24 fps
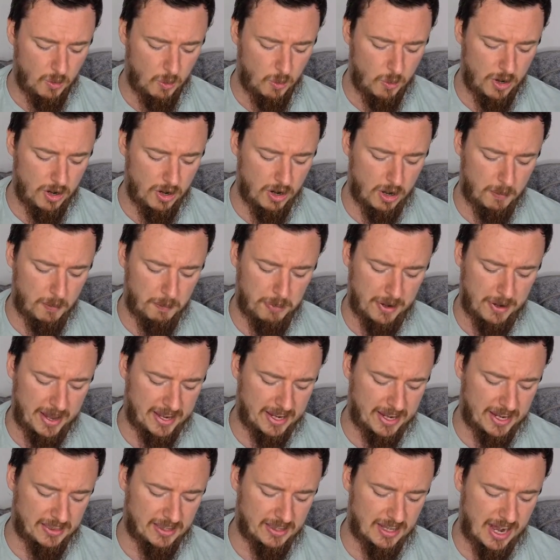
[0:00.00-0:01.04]
we're up
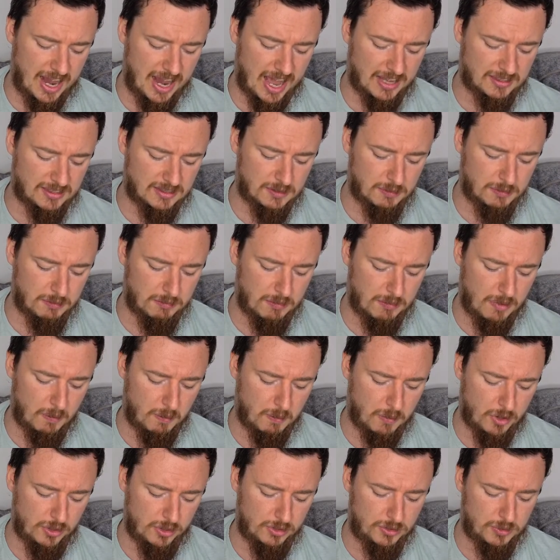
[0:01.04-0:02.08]
like in the last
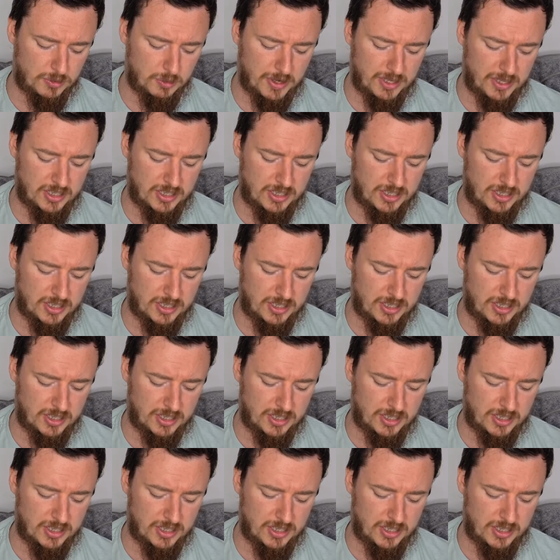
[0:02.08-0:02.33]
month